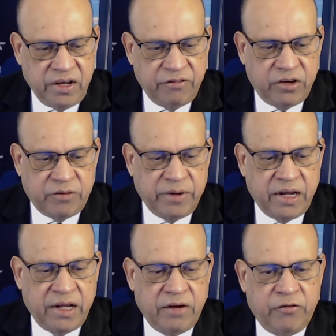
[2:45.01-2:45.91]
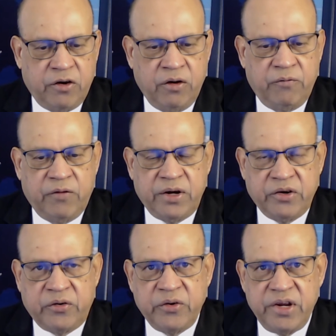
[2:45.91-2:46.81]
which may involve 1 to
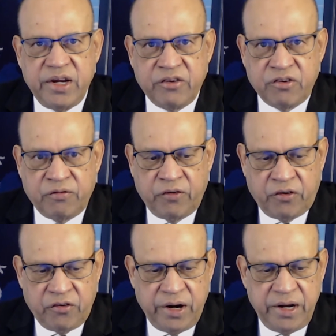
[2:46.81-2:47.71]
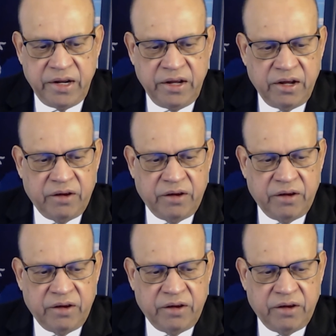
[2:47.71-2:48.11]
2 years of training,